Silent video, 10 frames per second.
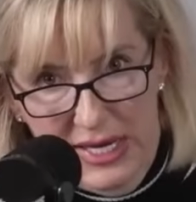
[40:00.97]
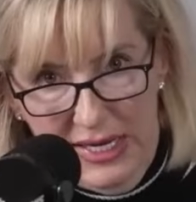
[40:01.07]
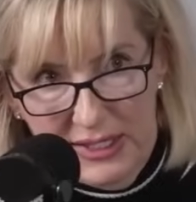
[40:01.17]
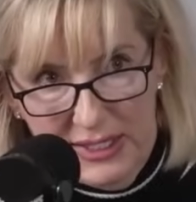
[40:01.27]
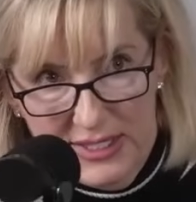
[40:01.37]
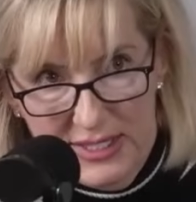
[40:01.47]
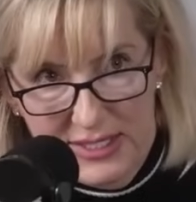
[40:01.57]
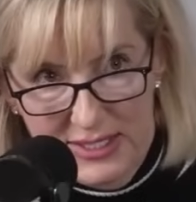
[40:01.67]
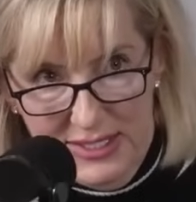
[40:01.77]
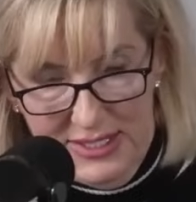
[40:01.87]

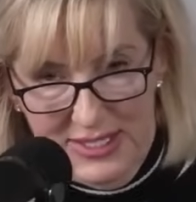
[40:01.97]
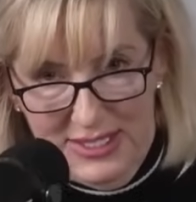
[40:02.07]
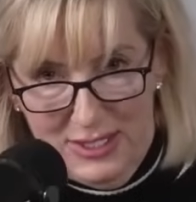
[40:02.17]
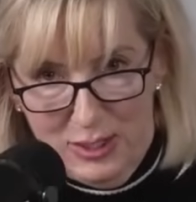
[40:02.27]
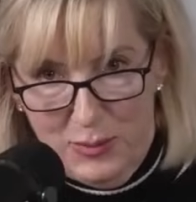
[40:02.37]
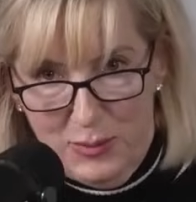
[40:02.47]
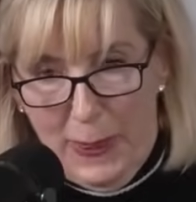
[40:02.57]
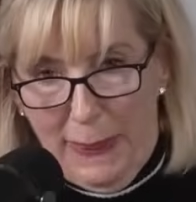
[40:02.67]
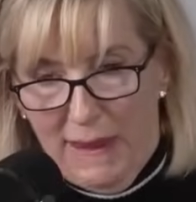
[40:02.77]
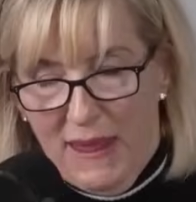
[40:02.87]
inconsistencies.
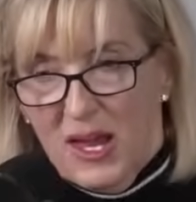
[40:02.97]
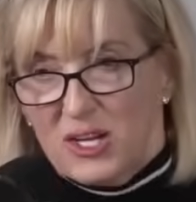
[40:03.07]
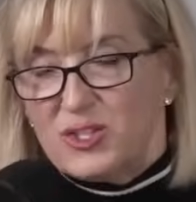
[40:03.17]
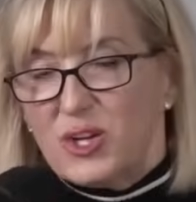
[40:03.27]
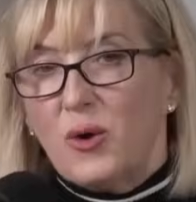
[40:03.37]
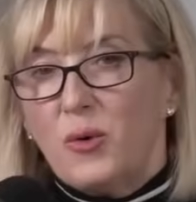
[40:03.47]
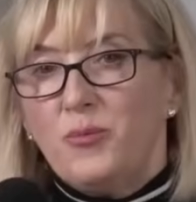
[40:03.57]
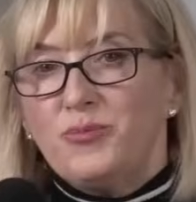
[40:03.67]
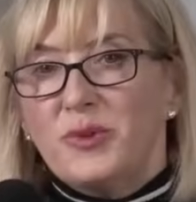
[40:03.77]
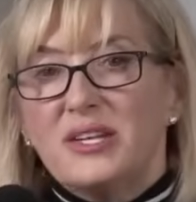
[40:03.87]

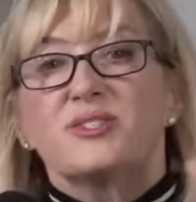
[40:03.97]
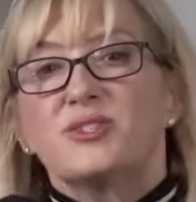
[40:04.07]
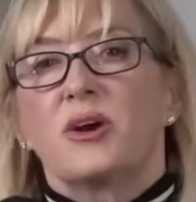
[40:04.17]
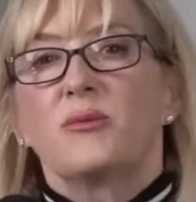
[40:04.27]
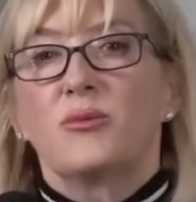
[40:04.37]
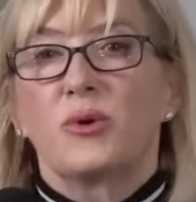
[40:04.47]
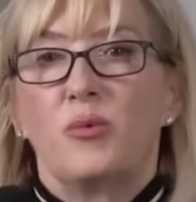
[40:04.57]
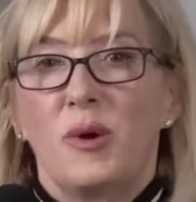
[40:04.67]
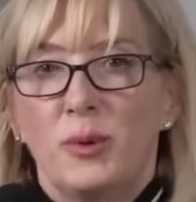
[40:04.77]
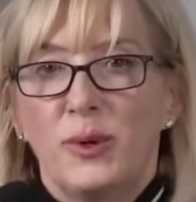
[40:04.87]
So let's start with
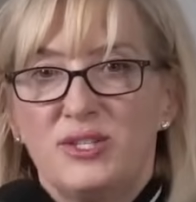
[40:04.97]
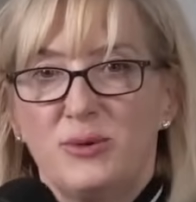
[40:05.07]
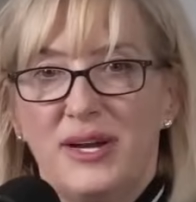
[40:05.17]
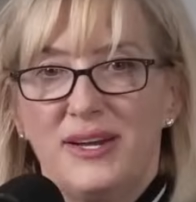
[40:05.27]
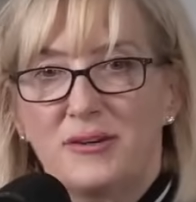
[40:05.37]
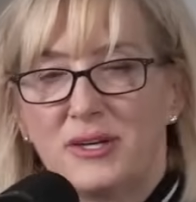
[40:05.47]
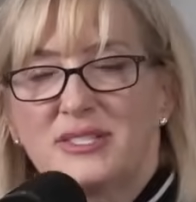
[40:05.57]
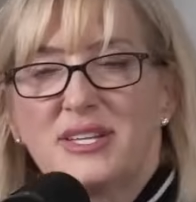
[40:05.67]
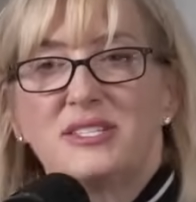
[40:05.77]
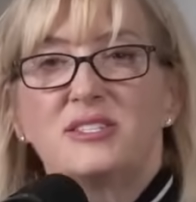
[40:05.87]
Rule 1.280,
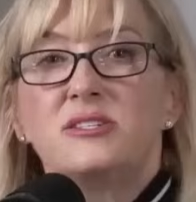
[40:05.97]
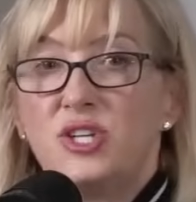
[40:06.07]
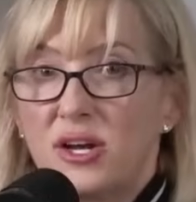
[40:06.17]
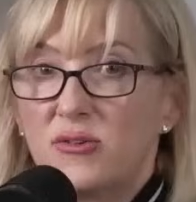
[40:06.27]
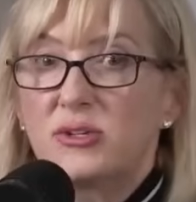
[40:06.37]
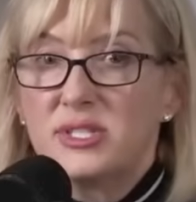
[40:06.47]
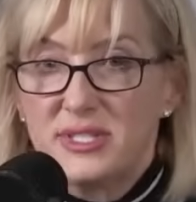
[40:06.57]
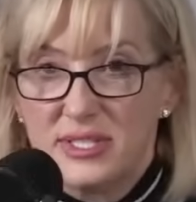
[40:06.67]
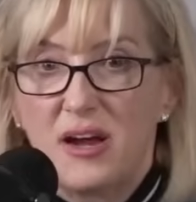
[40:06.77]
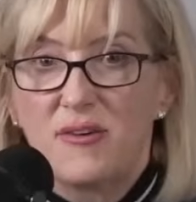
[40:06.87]
because that's the general
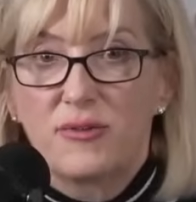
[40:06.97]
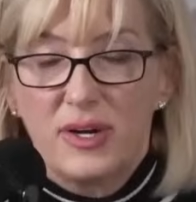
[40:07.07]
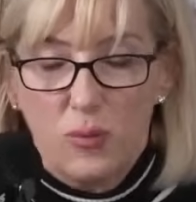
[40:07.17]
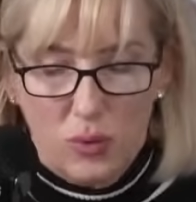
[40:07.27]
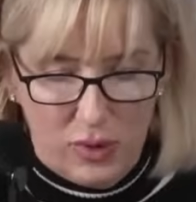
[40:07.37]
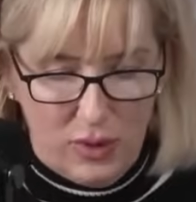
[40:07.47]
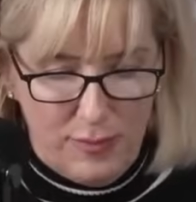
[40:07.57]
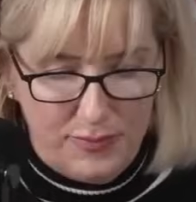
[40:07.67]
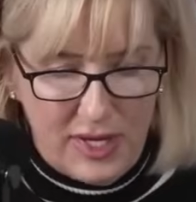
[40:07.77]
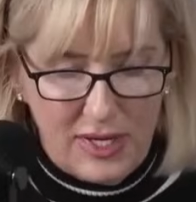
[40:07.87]
discovery
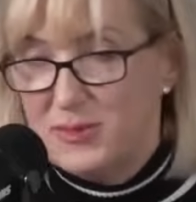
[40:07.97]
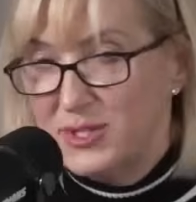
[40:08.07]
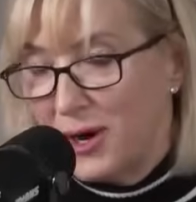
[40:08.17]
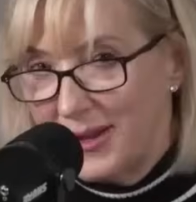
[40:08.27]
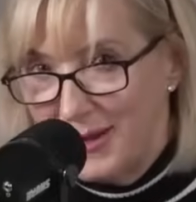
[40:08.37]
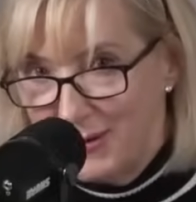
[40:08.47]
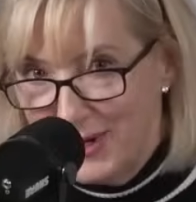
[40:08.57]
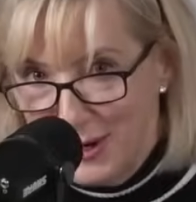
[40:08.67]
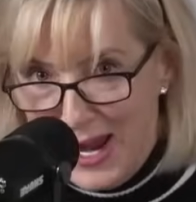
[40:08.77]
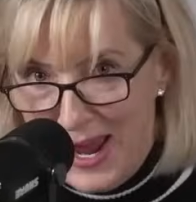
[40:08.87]
rule. And I'm sorry that we
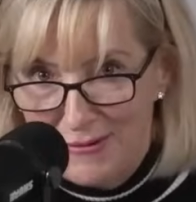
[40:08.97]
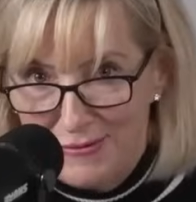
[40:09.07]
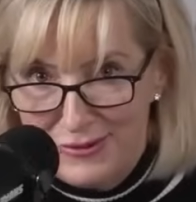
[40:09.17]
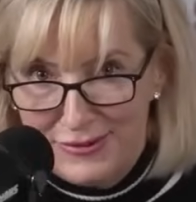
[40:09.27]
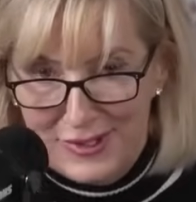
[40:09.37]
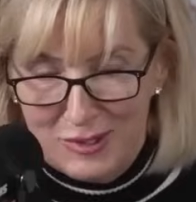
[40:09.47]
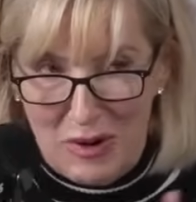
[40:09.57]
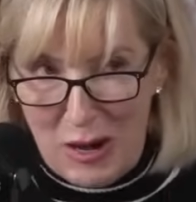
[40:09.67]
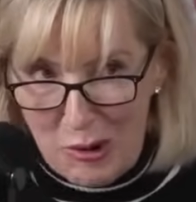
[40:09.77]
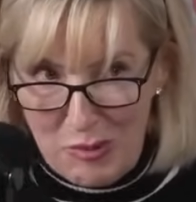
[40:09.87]
don't have the
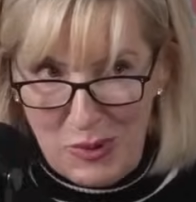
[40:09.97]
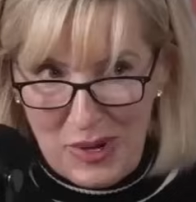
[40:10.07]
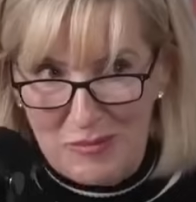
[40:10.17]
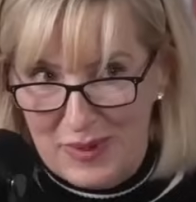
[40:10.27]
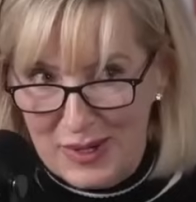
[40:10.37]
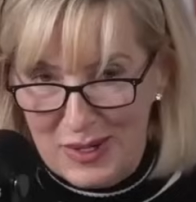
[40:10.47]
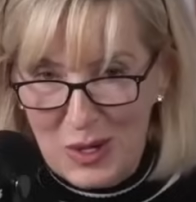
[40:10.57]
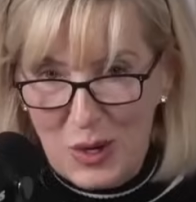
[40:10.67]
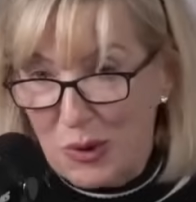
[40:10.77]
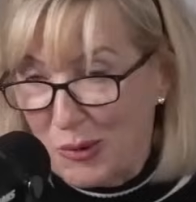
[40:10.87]
PowerPoint, but
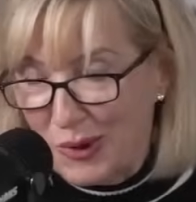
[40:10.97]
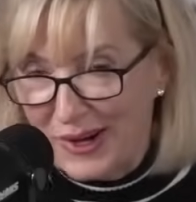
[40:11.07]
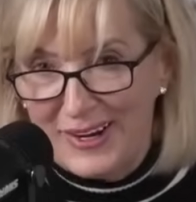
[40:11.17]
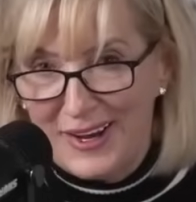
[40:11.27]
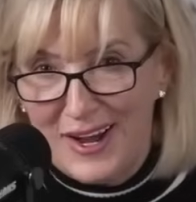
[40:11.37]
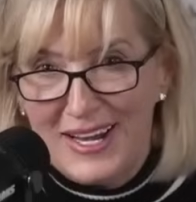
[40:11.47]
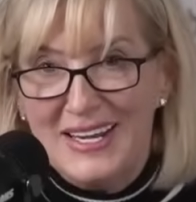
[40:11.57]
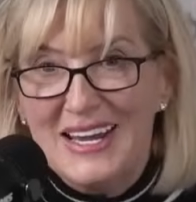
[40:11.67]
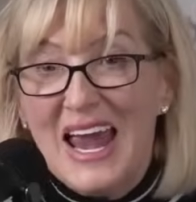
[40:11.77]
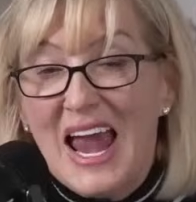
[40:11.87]
we're working on
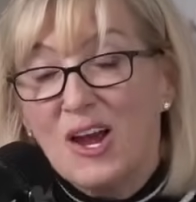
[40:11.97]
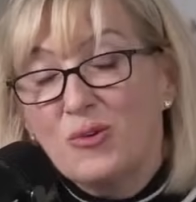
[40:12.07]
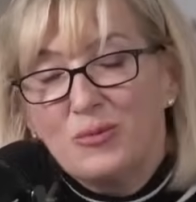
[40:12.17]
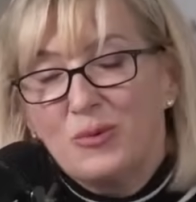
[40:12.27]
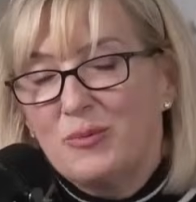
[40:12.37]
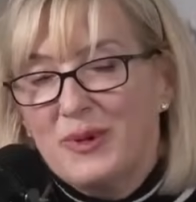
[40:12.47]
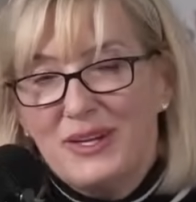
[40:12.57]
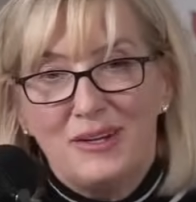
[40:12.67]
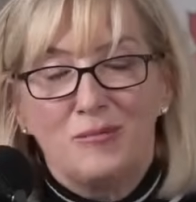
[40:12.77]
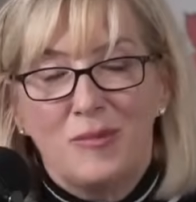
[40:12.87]
it. And it will
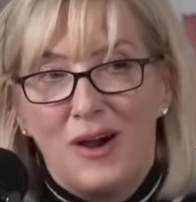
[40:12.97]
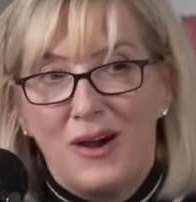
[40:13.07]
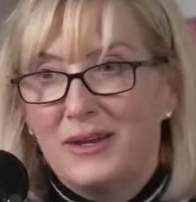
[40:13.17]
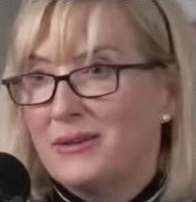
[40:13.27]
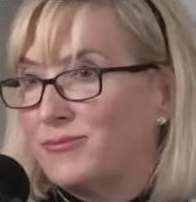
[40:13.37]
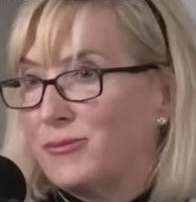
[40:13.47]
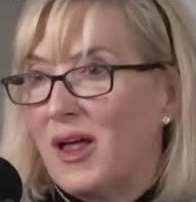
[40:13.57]
be online.